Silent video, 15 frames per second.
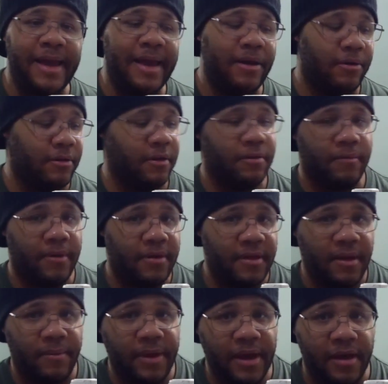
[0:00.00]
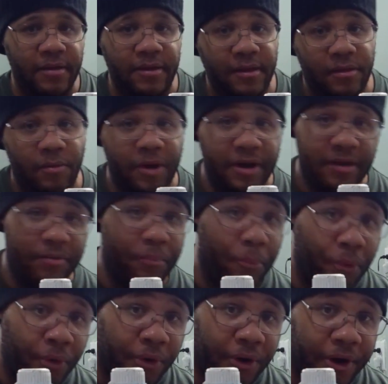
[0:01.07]
I know this one is ABS, this one is
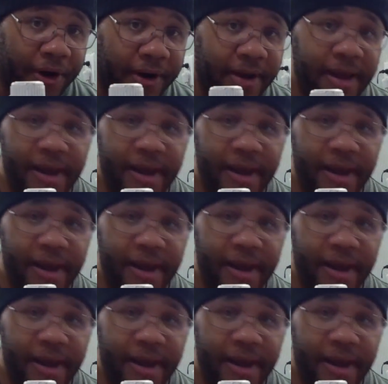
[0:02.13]
more